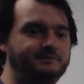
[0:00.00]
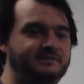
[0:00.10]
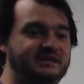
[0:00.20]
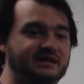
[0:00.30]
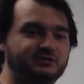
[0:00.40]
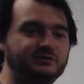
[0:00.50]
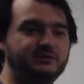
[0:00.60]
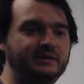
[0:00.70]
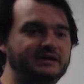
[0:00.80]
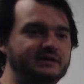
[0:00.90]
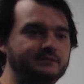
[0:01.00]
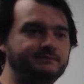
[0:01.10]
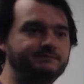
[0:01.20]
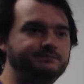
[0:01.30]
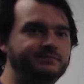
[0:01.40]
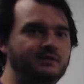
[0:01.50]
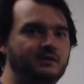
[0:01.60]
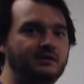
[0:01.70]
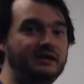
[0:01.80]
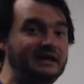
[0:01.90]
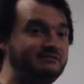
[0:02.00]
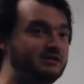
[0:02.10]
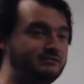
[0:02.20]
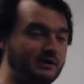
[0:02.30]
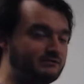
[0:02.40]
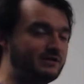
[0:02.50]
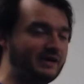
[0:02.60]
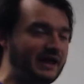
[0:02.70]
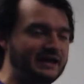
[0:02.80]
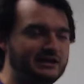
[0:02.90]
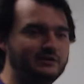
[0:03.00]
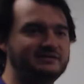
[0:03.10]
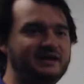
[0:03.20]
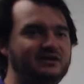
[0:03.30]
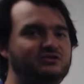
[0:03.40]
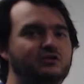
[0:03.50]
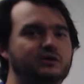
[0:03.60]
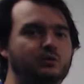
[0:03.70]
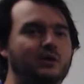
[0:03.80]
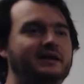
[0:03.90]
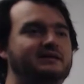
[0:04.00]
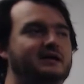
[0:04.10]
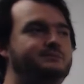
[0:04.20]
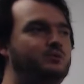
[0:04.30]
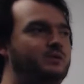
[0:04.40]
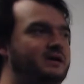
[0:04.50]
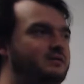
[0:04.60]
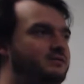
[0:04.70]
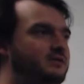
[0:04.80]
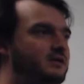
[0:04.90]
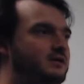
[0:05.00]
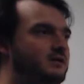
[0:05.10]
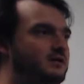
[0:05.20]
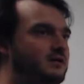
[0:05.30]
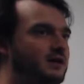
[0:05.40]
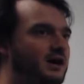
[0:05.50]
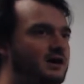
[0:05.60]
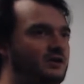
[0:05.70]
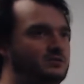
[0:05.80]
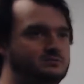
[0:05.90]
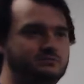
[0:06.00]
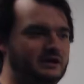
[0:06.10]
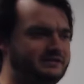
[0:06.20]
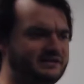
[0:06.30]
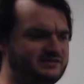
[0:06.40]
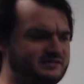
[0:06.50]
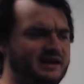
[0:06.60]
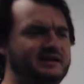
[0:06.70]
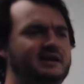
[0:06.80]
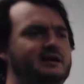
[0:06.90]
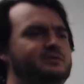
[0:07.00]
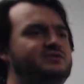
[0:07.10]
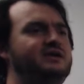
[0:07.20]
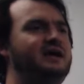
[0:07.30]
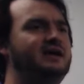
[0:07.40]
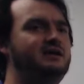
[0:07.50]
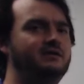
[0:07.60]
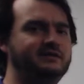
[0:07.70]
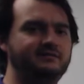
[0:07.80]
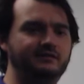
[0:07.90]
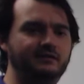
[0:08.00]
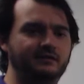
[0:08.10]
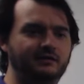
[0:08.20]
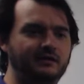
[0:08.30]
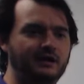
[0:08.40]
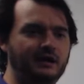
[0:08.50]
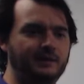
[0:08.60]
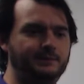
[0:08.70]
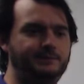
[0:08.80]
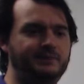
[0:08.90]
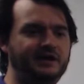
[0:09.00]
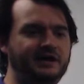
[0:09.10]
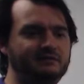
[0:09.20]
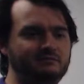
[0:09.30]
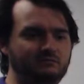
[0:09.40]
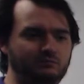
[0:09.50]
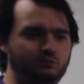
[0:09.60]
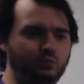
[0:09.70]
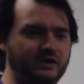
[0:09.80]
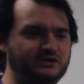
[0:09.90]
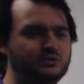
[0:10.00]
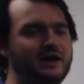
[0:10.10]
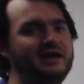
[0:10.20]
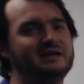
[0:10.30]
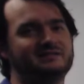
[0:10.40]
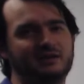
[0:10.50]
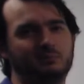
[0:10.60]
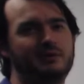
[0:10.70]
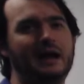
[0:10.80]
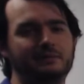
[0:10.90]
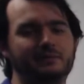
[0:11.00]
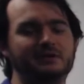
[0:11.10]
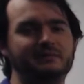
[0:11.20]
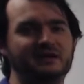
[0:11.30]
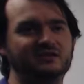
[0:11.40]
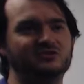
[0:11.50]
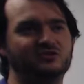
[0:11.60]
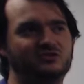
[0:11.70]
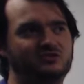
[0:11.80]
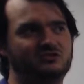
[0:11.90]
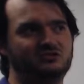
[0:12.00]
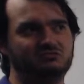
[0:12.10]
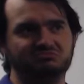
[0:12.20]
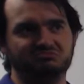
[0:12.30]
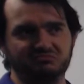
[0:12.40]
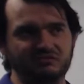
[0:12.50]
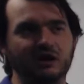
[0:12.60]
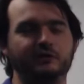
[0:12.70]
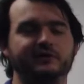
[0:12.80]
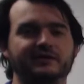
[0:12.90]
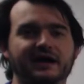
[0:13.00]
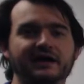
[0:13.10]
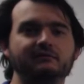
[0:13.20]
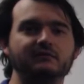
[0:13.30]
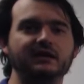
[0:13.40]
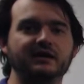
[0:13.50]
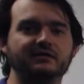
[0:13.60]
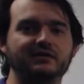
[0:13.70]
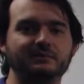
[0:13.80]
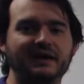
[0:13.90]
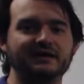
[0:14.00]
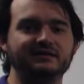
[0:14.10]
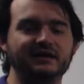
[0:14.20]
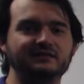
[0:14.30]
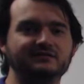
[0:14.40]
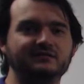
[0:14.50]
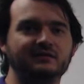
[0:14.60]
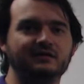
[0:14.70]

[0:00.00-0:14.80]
difference between them. Even if you have a very accurate test, you can wind up with, oh, our test is 99% accurate, but when it's right, it still probably means no, they're not in the bad case.